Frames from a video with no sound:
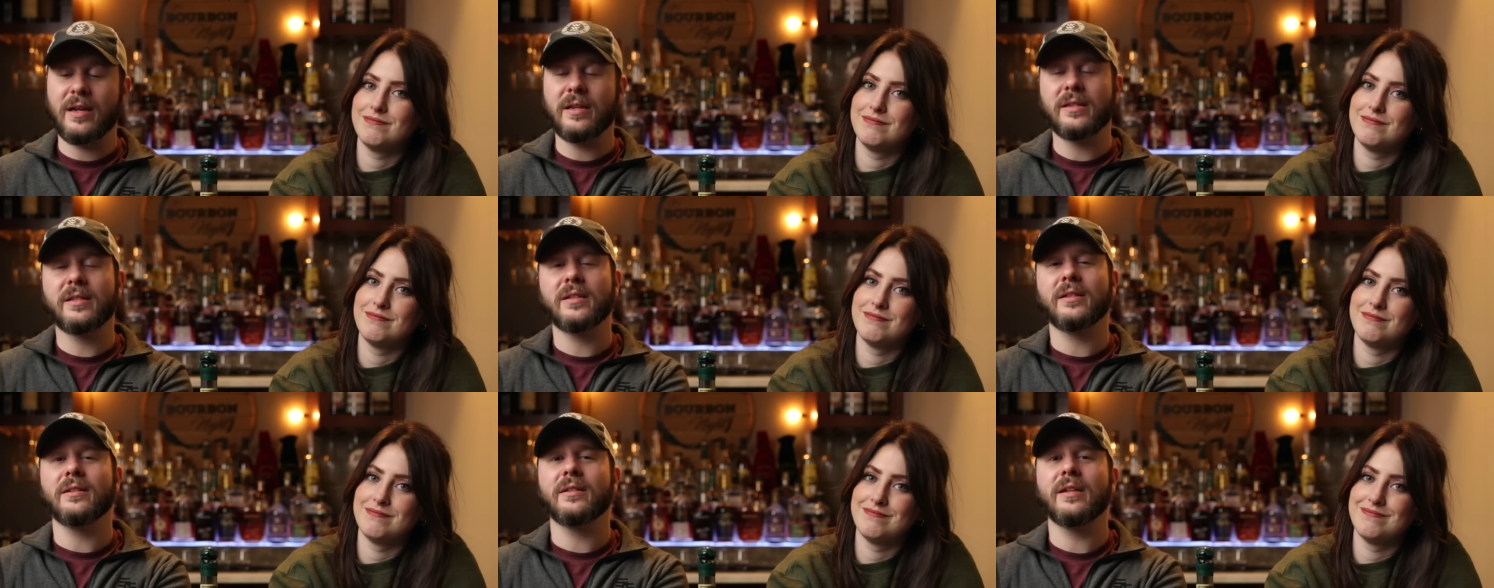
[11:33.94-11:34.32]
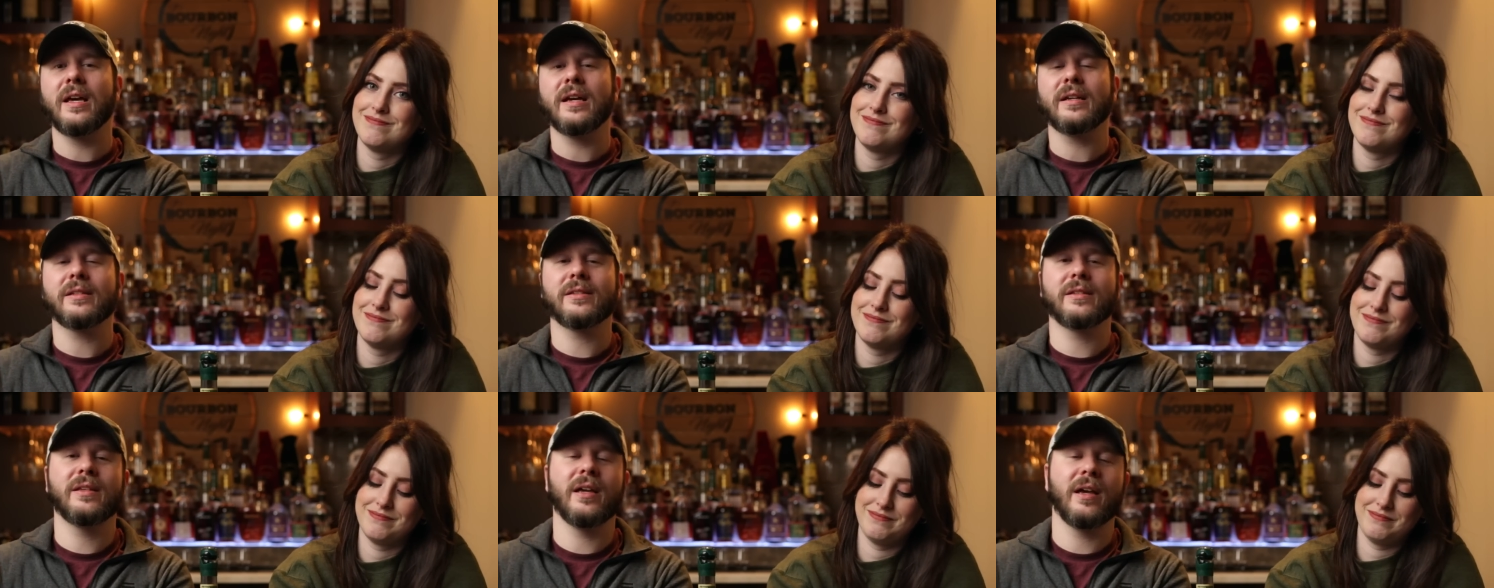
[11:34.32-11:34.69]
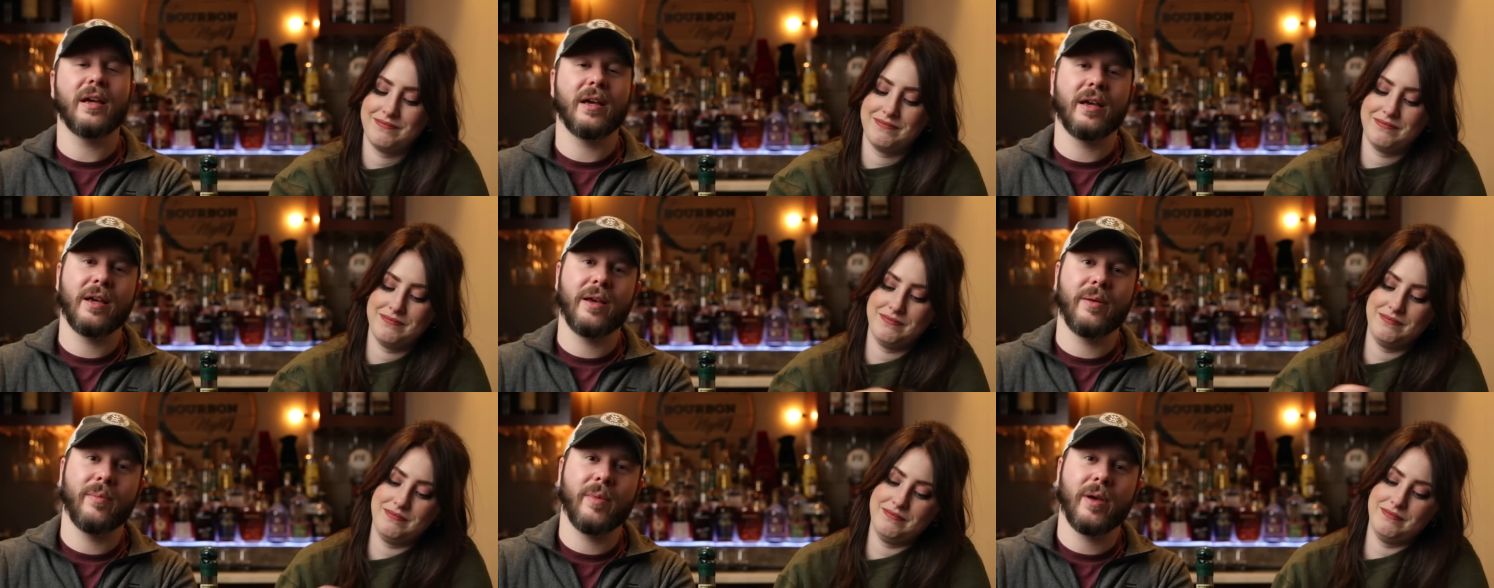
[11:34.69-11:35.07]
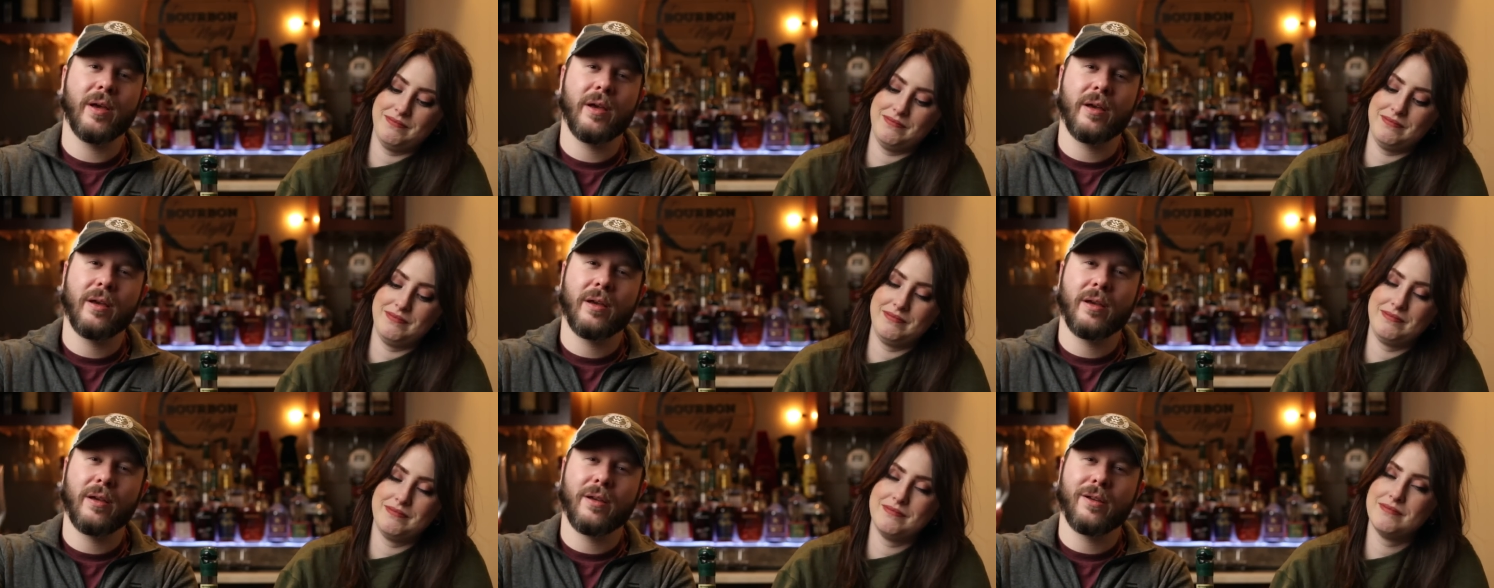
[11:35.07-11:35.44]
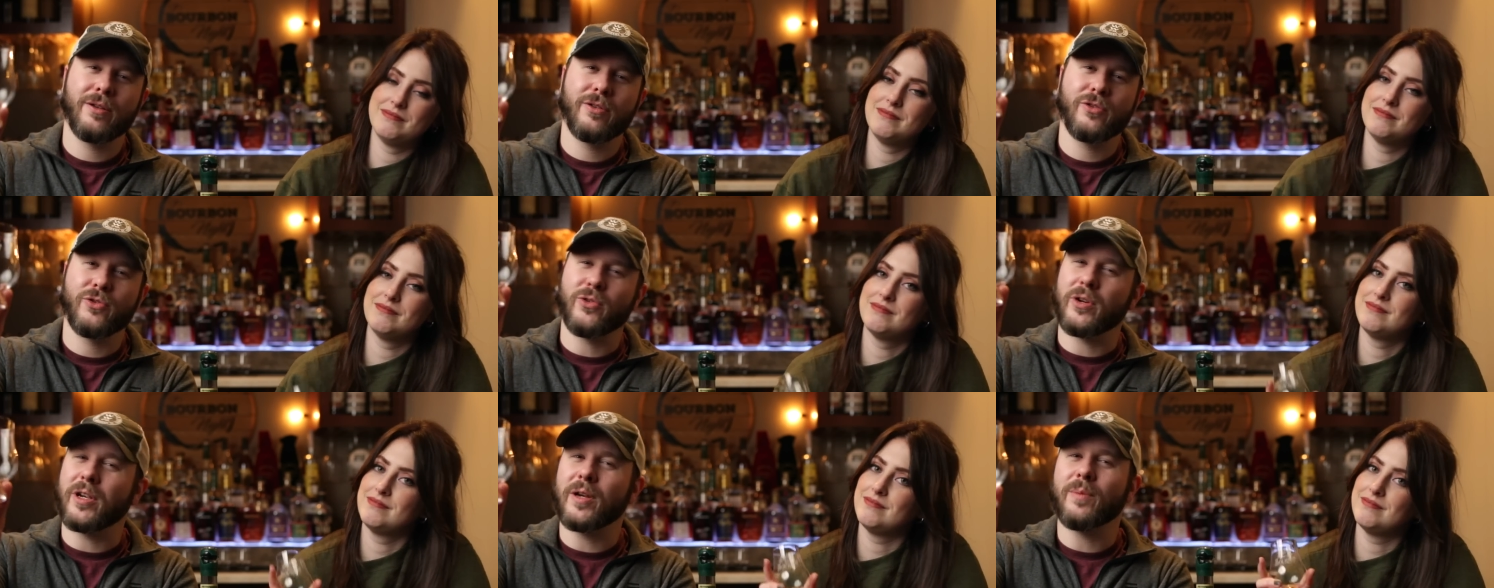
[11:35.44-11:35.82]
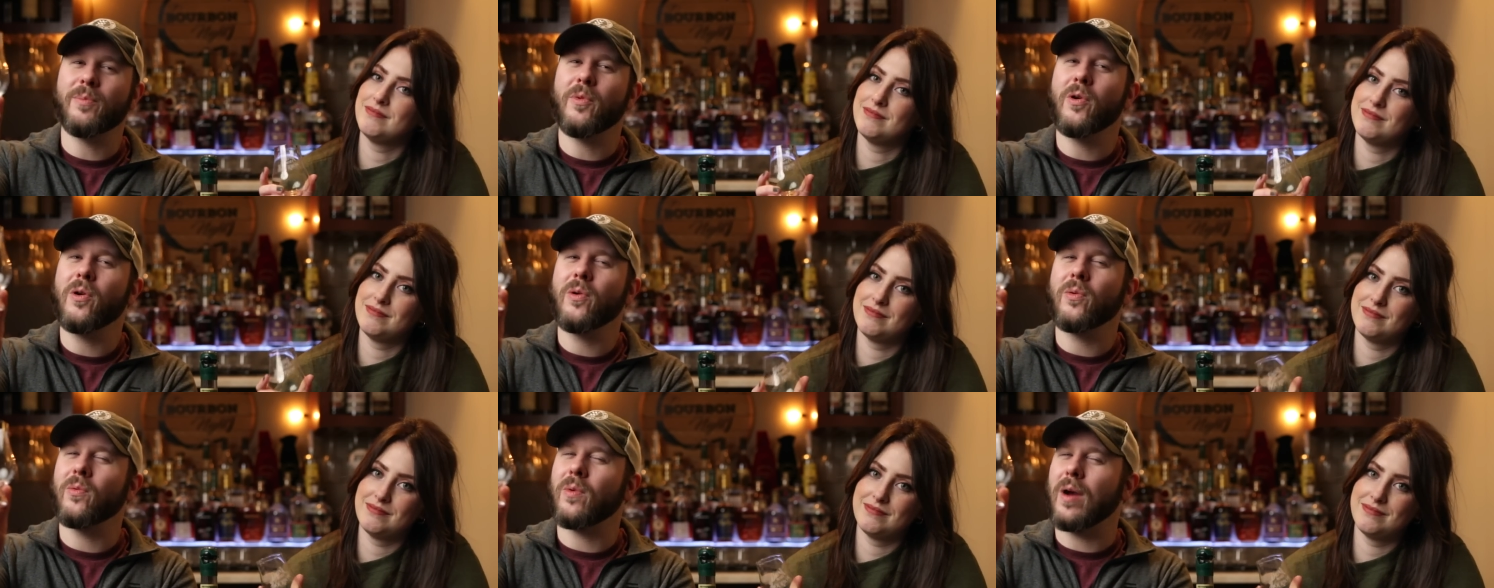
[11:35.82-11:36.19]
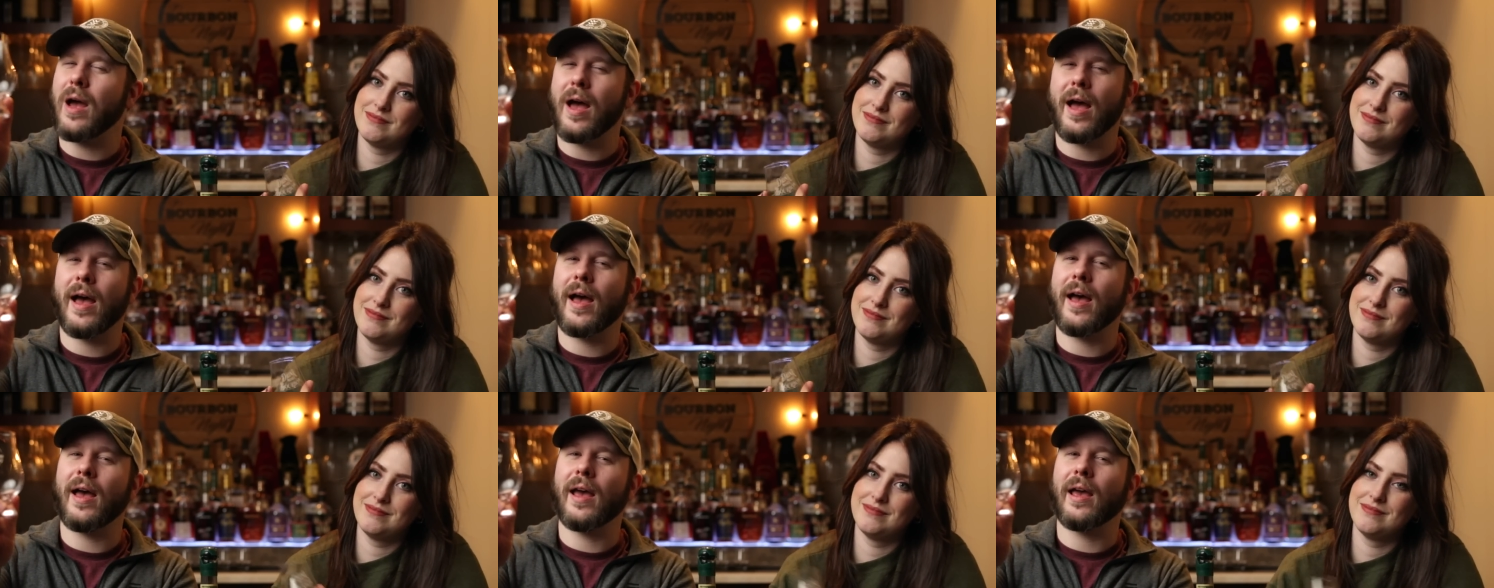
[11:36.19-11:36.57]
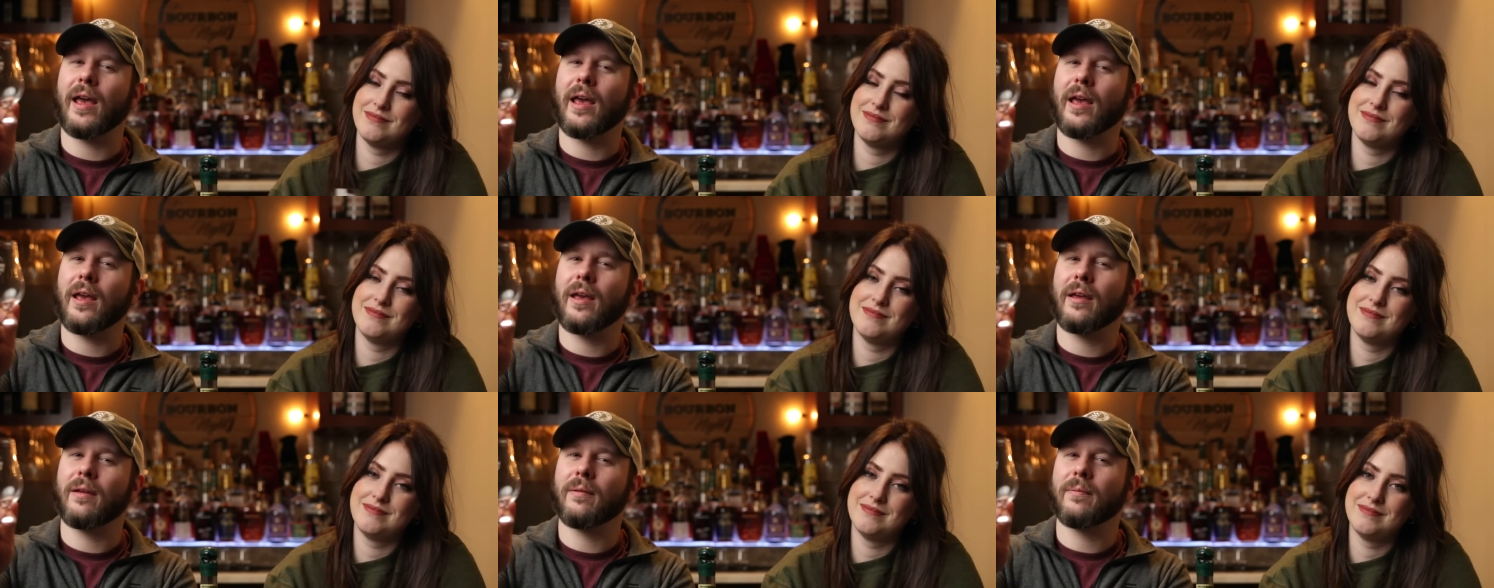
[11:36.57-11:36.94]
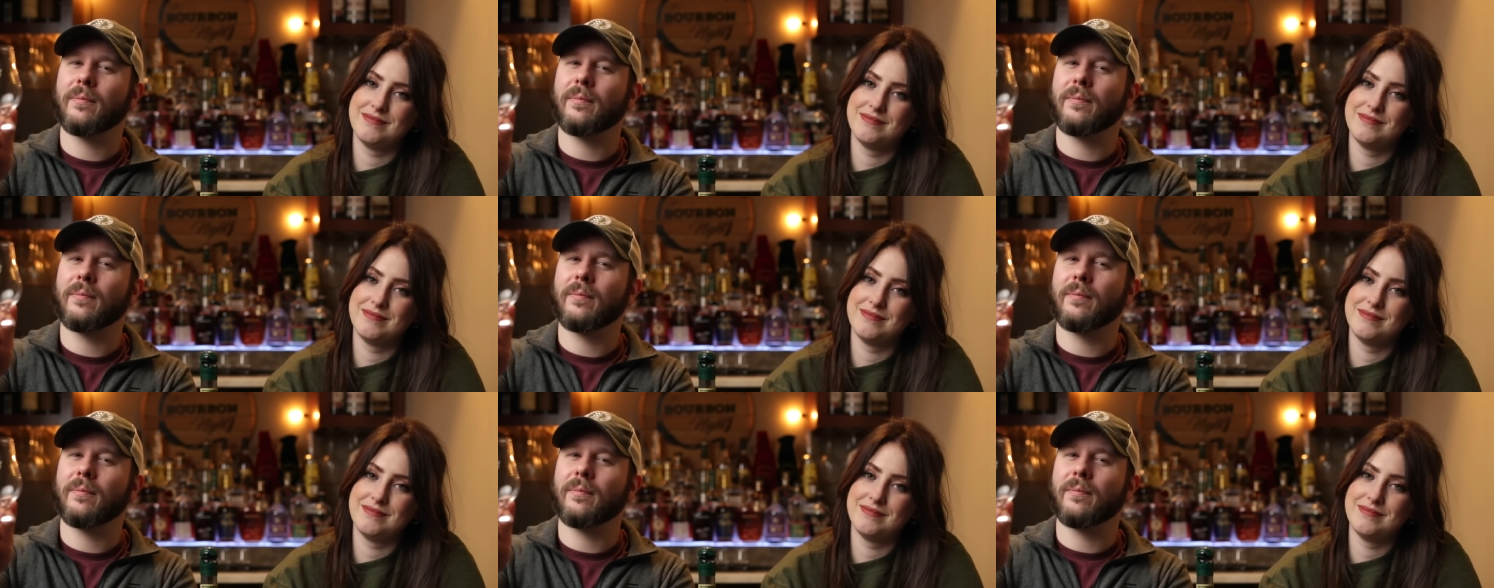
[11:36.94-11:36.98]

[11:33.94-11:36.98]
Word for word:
Speaker 1: And until next time, drink more rye.